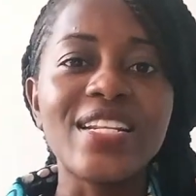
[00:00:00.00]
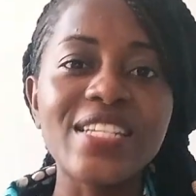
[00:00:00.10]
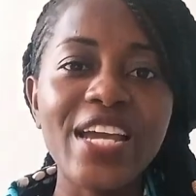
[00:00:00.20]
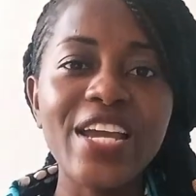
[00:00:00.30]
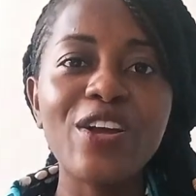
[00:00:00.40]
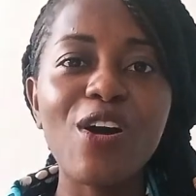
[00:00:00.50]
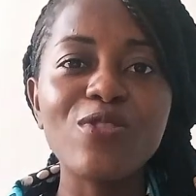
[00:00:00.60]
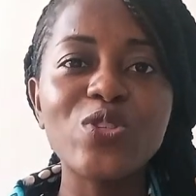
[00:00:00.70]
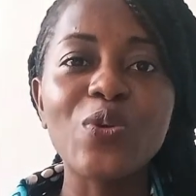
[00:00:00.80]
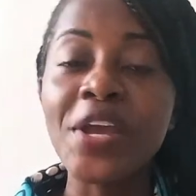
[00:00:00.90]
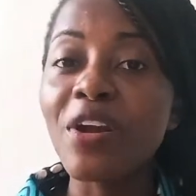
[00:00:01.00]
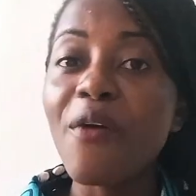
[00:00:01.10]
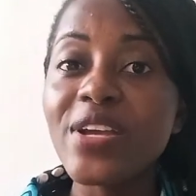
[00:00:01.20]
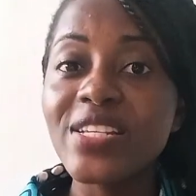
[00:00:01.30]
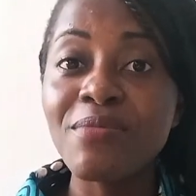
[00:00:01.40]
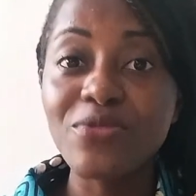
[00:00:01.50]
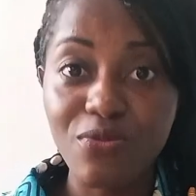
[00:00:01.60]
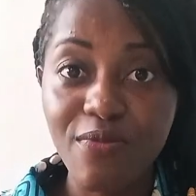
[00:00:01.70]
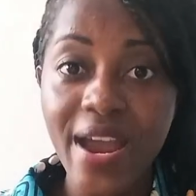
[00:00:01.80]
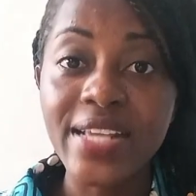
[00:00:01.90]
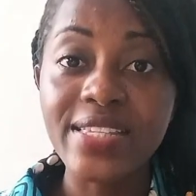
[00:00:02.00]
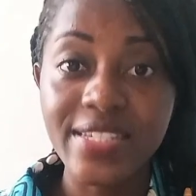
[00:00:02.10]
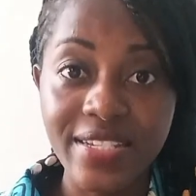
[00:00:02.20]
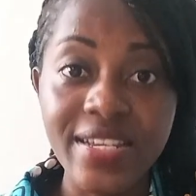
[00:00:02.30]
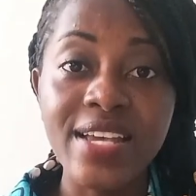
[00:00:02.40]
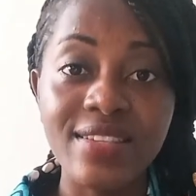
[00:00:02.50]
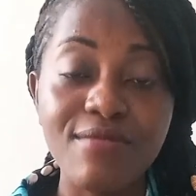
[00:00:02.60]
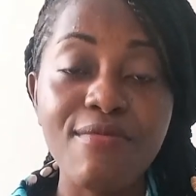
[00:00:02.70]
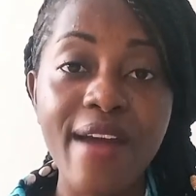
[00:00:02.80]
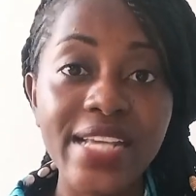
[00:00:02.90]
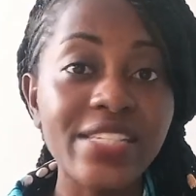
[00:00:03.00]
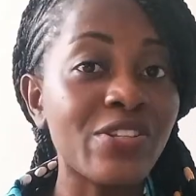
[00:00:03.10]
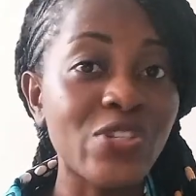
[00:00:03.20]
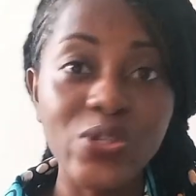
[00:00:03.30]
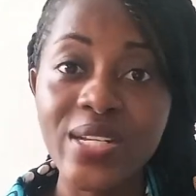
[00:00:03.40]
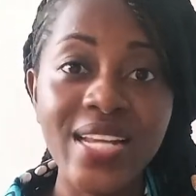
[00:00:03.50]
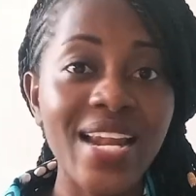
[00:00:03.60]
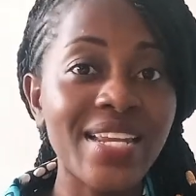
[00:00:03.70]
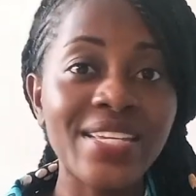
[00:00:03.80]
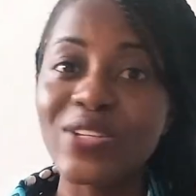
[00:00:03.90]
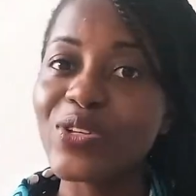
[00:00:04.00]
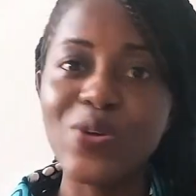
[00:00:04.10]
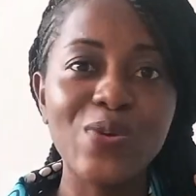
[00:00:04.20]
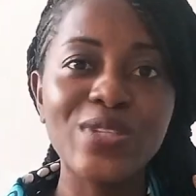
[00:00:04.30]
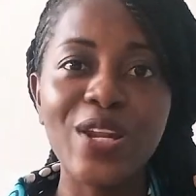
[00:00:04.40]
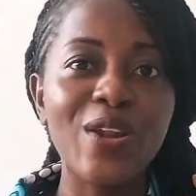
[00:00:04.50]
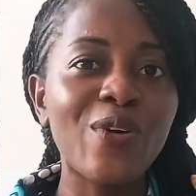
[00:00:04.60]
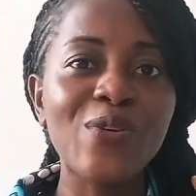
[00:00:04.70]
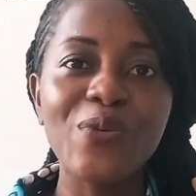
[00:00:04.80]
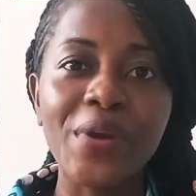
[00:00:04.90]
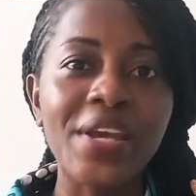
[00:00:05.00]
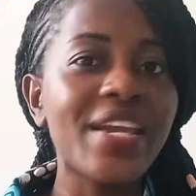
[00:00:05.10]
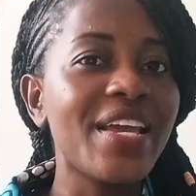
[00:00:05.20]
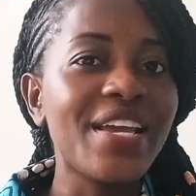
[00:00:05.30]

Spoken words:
Then also encourage them to write. Yes, writing, journaling goes a long way.